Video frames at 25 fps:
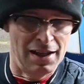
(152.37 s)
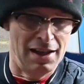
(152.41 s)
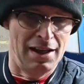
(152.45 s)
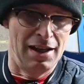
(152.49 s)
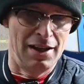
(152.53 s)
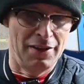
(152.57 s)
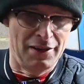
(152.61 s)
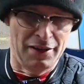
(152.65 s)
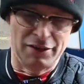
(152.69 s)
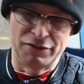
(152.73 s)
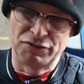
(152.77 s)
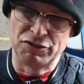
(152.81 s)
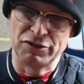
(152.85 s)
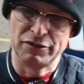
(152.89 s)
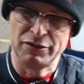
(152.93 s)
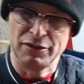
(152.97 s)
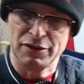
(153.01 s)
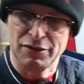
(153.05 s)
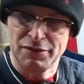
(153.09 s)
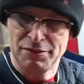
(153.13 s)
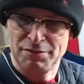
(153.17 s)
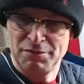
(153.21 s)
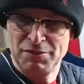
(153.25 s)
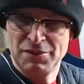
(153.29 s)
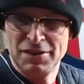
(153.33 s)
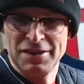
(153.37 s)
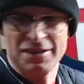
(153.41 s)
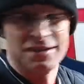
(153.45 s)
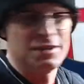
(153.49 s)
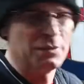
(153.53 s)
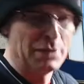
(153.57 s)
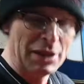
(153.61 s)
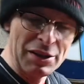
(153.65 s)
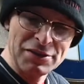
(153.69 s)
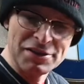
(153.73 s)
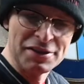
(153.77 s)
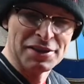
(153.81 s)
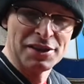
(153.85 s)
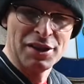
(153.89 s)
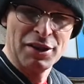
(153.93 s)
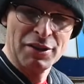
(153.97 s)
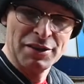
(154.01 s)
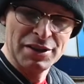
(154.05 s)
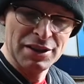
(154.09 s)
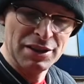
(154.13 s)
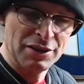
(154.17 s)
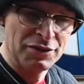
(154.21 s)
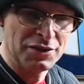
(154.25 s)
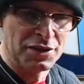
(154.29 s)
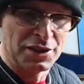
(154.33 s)
and then I've driven off in someone else's car in
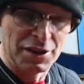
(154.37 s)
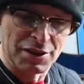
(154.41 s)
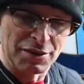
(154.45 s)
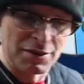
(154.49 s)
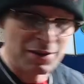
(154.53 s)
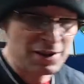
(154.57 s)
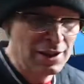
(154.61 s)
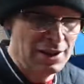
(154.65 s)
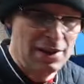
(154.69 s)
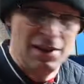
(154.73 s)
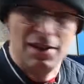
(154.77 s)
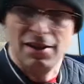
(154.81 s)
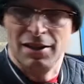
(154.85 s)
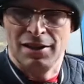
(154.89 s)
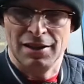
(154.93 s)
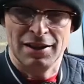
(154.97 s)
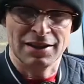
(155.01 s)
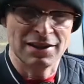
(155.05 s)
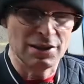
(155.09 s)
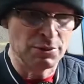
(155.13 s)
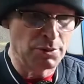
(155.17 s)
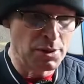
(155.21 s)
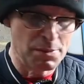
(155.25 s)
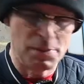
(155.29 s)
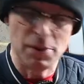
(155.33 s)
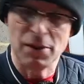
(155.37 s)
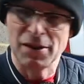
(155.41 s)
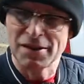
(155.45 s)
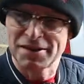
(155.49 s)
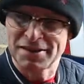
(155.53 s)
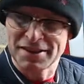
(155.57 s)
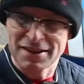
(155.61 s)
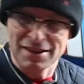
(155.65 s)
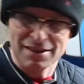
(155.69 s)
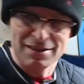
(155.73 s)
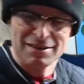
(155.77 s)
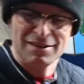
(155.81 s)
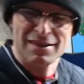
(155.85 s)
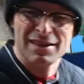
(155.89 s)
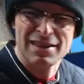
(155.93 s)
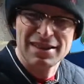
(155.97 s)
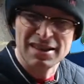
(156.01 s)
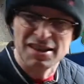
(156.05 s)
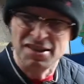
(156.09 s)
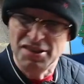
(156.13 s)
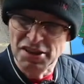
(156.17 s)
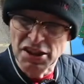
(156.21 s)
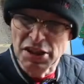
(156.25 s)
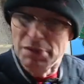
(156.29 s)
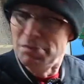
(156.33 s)
the afternoon, I don't want to be passing
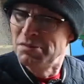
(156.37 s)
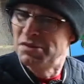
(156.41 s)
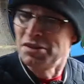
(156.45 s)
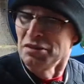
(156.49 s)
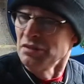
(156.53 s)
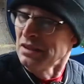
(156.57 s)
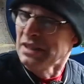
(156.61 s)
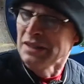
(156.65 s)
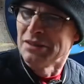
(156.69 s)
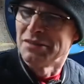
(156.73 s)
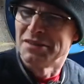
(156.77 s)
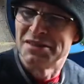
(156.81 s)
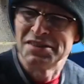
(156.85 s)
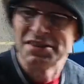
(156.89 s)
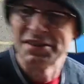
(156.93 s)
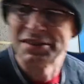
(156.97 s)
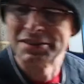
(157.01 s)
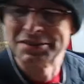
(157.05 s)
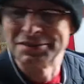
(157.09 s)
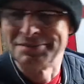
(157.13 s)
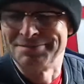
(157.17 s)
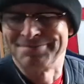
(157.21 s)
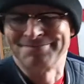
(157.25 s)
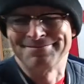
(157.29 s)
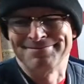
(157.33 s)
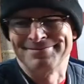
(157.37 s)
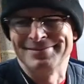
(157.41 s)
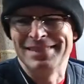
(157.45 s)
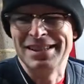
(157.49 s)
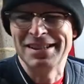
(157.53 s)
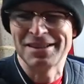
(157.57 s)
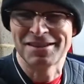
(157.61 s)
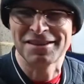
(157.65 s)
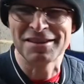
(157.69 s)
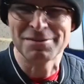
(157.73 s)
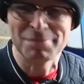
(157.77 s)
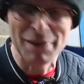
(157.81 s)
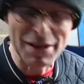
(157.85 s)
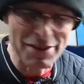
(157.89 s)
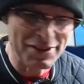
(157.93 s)
germs around. So it's just made